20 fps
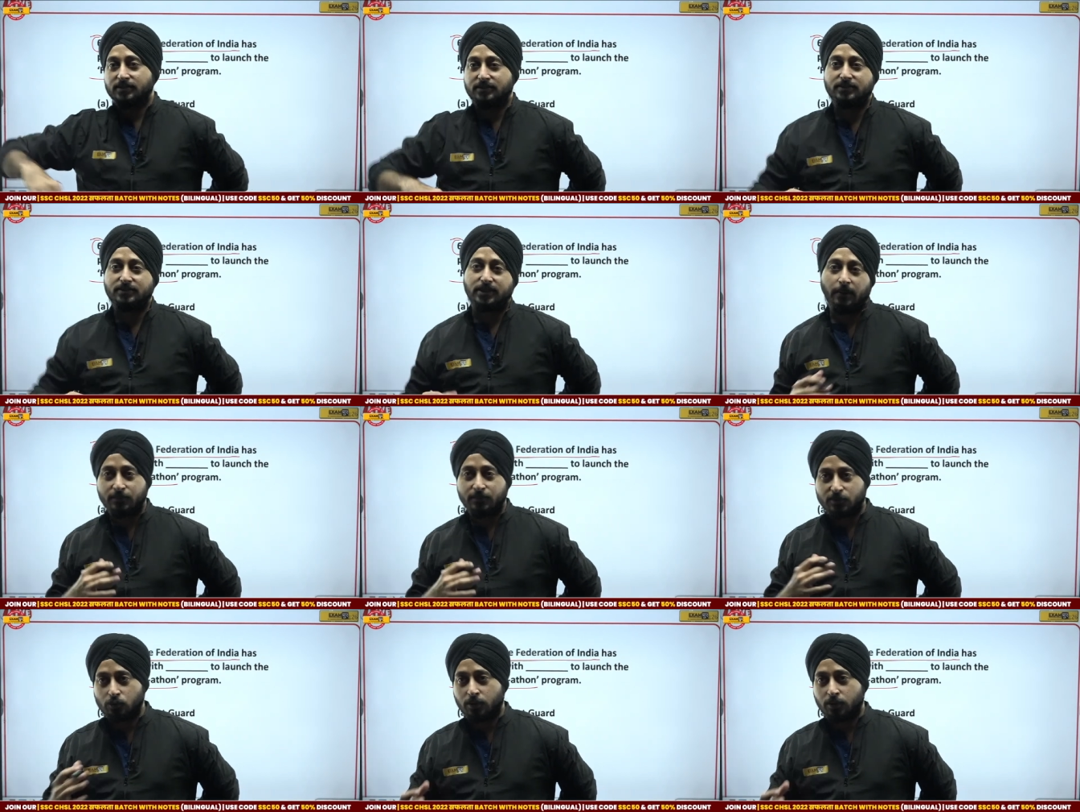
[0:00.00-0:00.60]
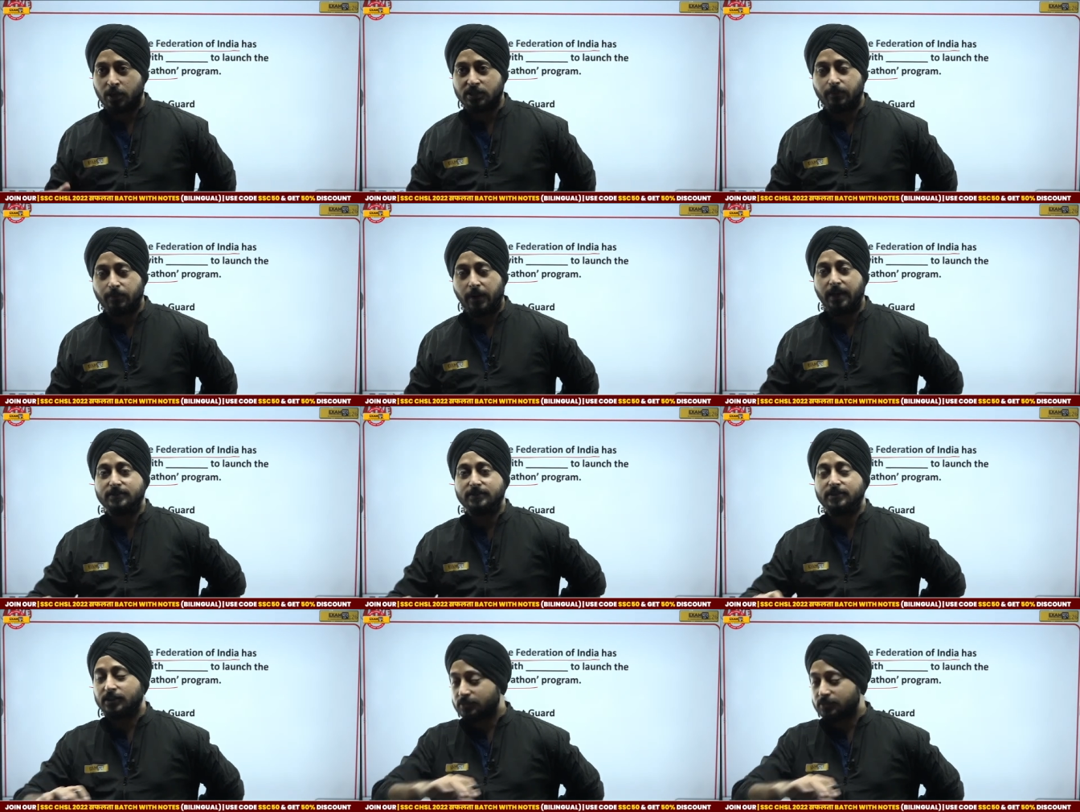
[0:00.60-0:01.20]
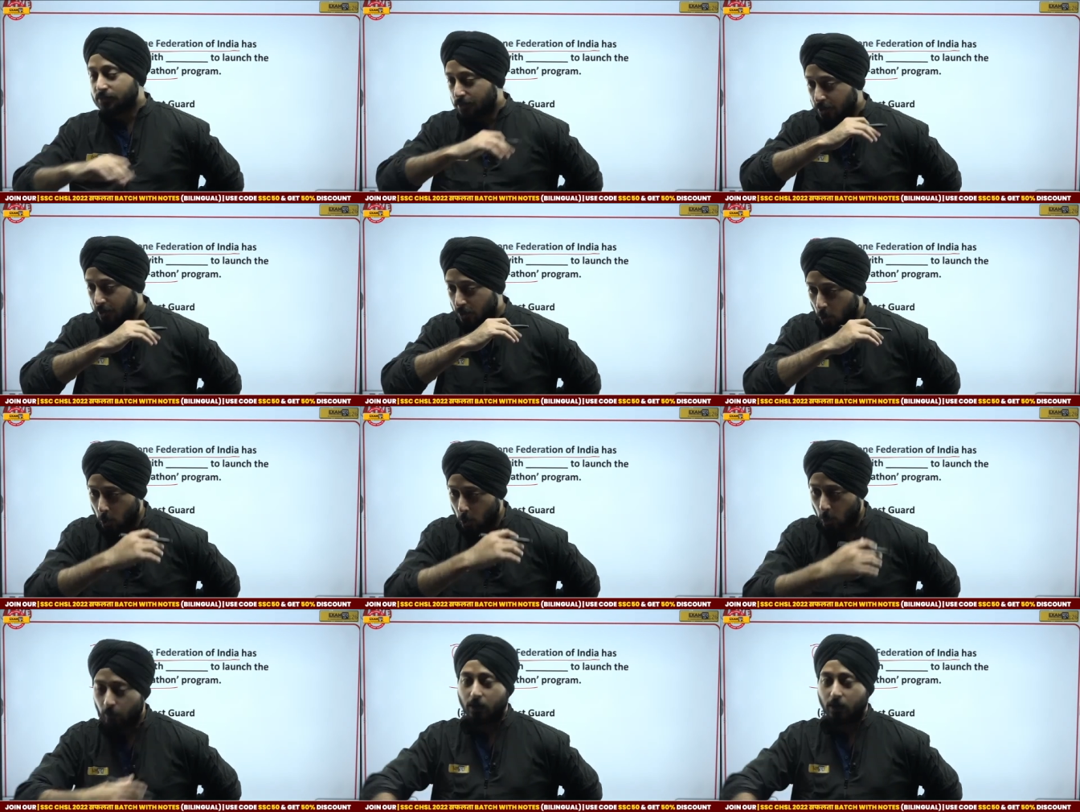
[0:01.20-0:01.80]
Some students might just you
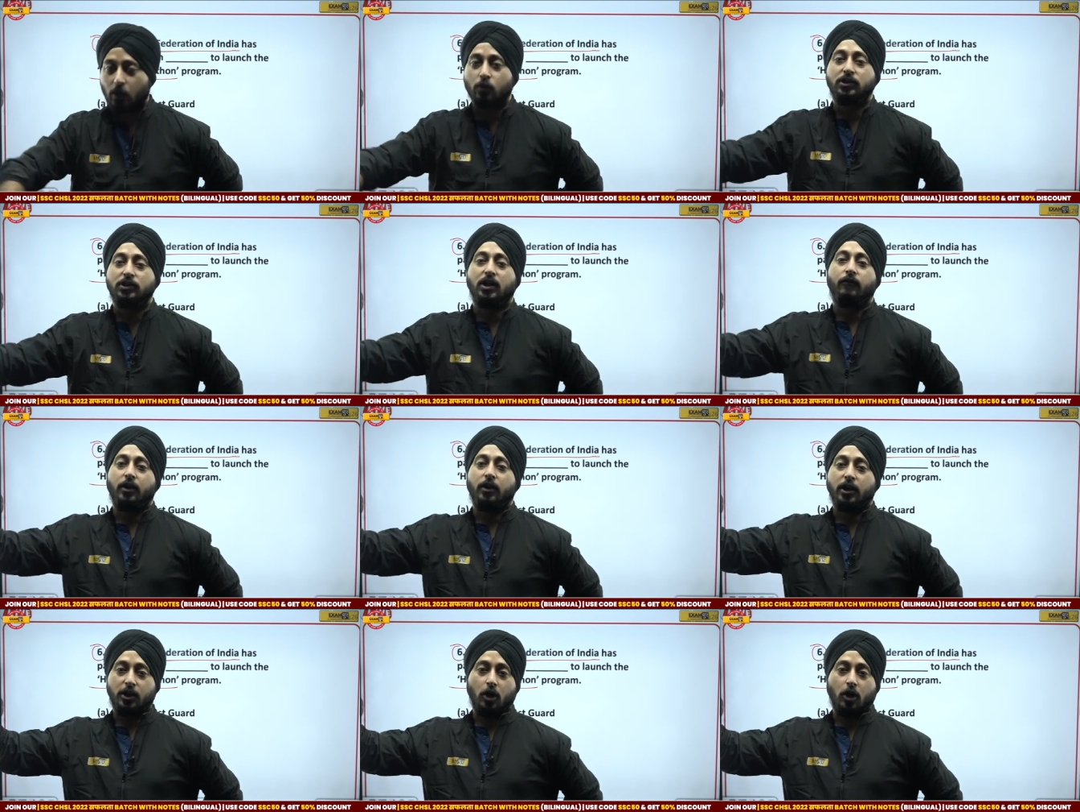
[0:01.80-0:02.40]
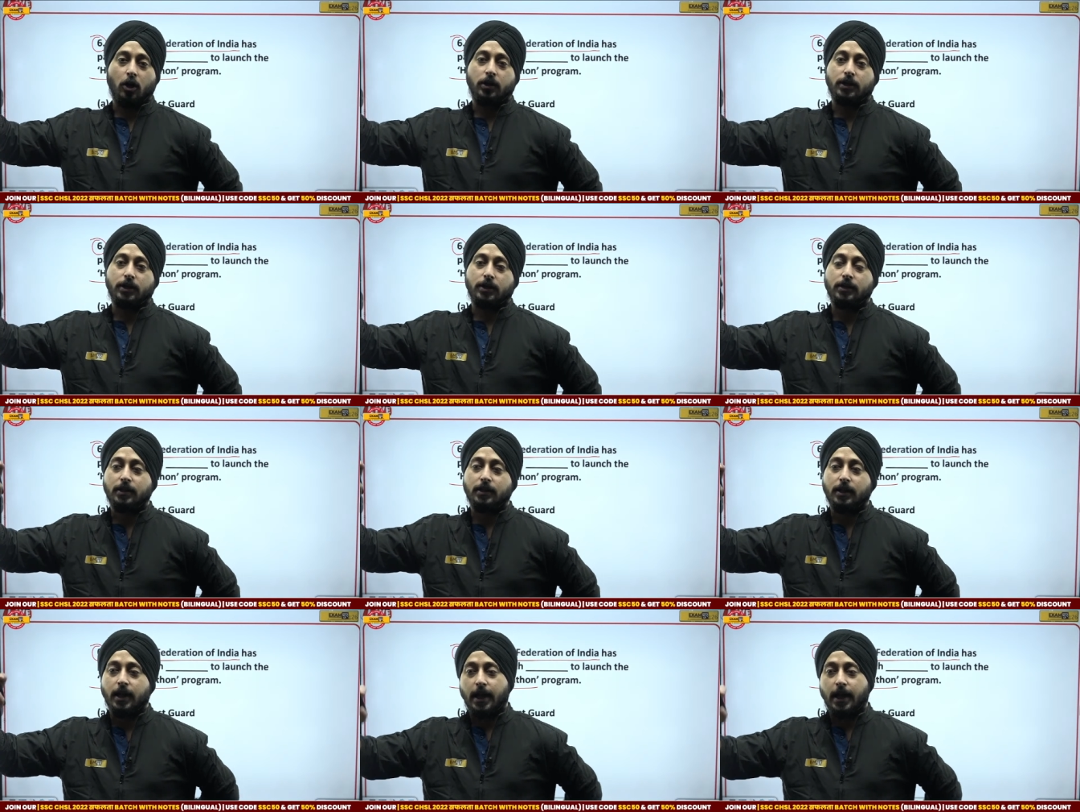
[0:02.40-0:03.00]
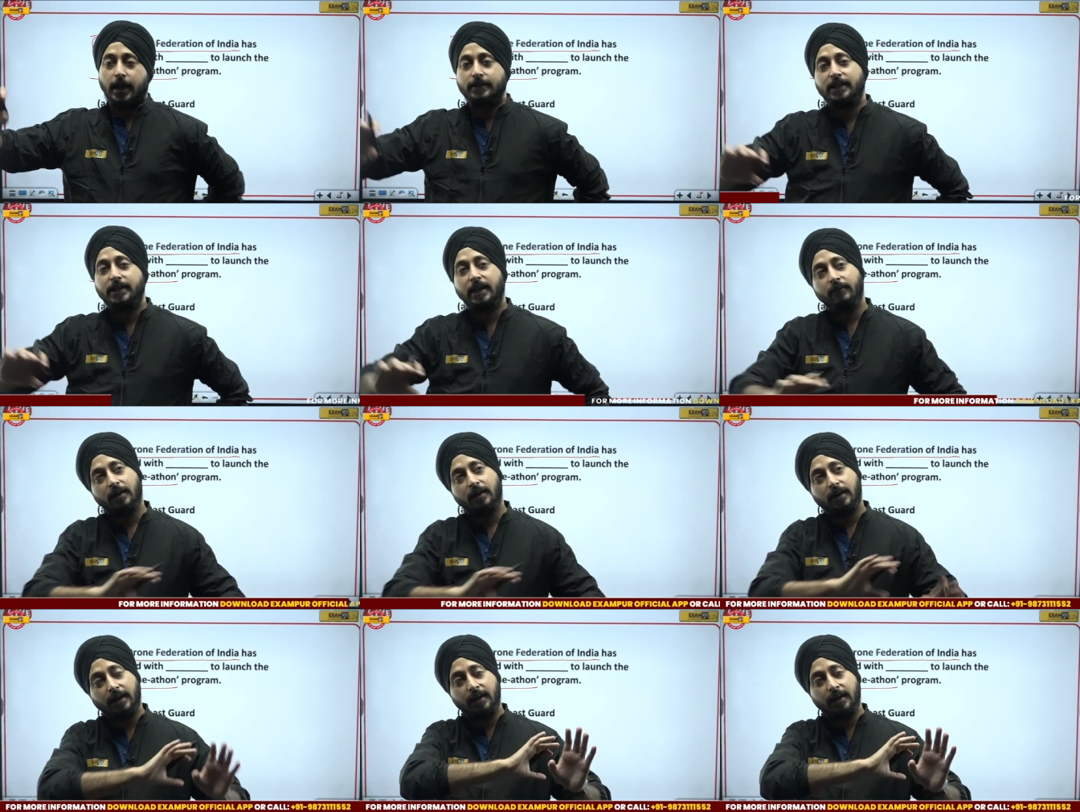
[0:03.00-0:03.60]
know overlook the word not and they
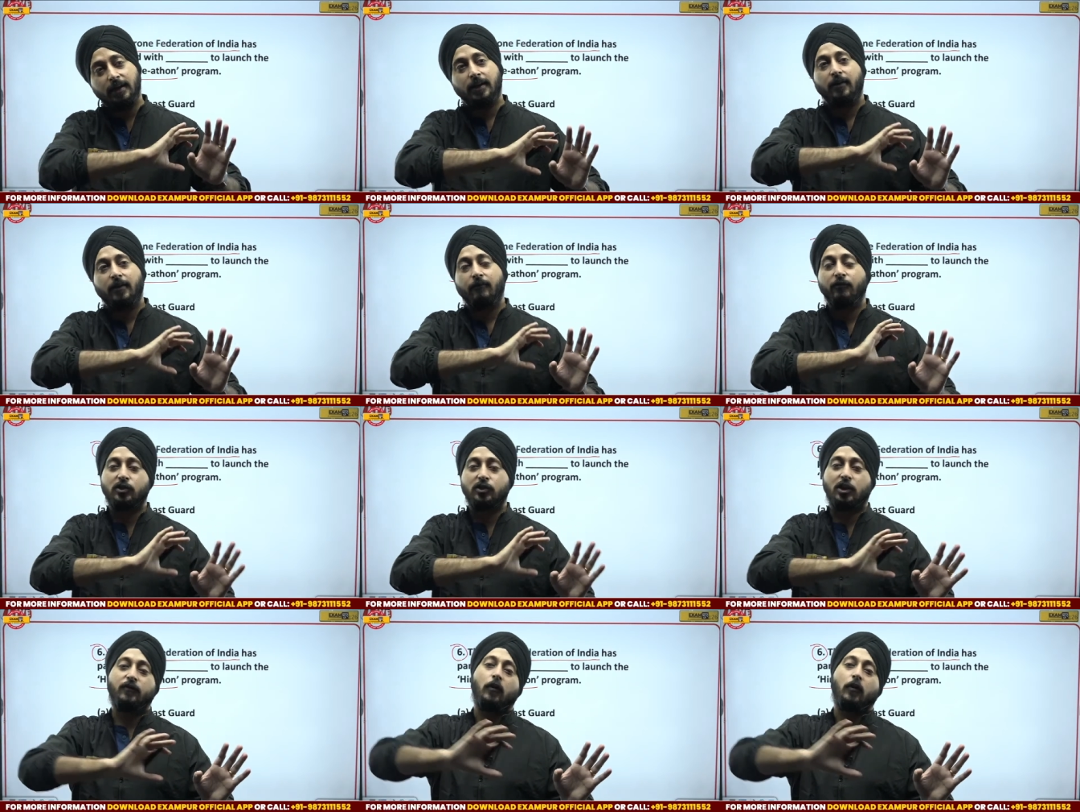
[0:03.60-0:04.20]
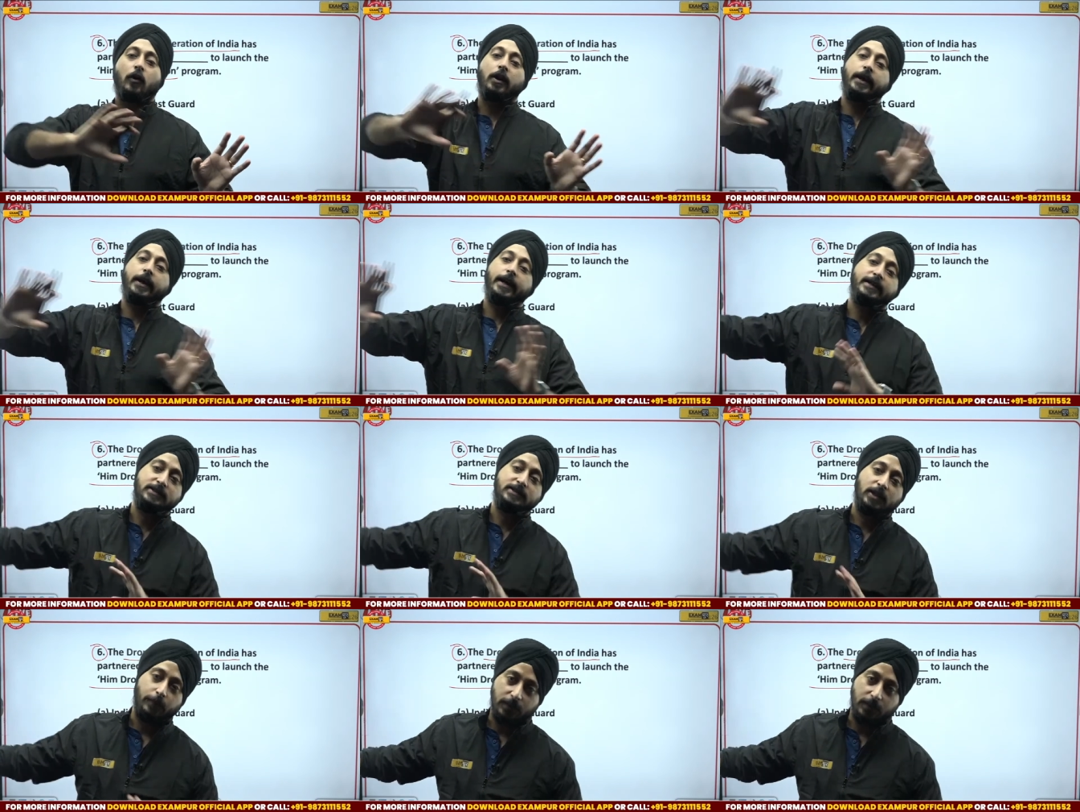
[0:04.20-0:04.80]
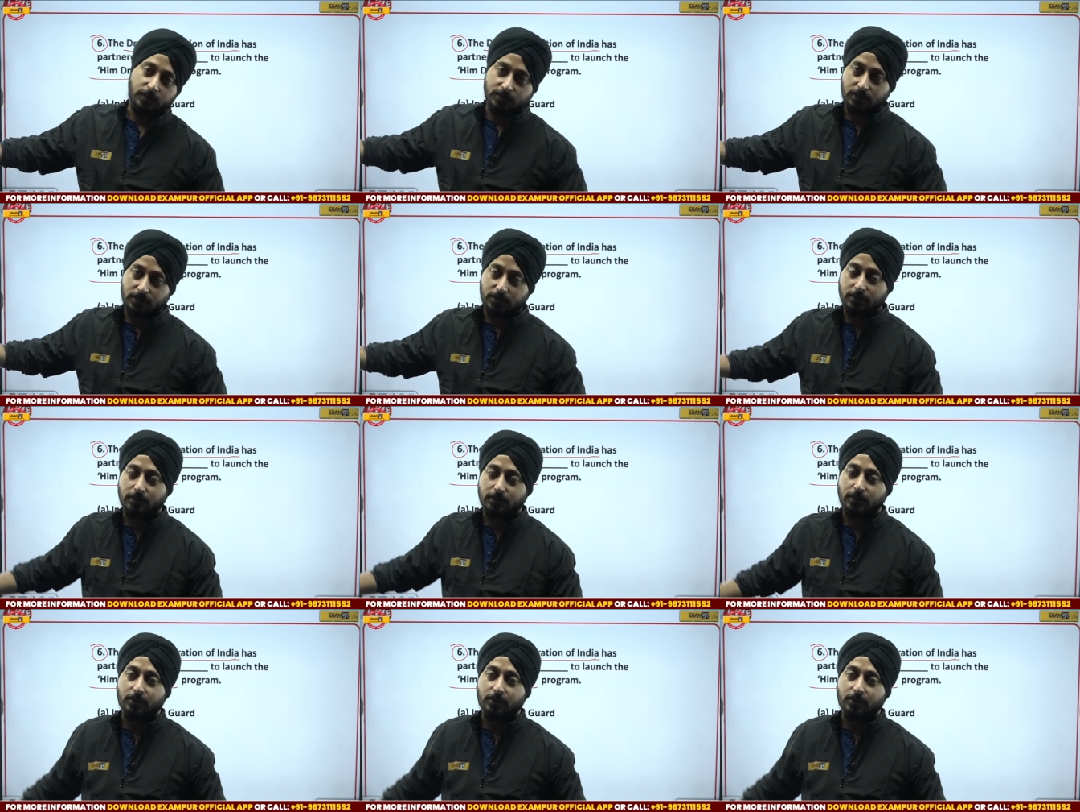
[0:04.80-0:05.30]
will read which of the following is the person.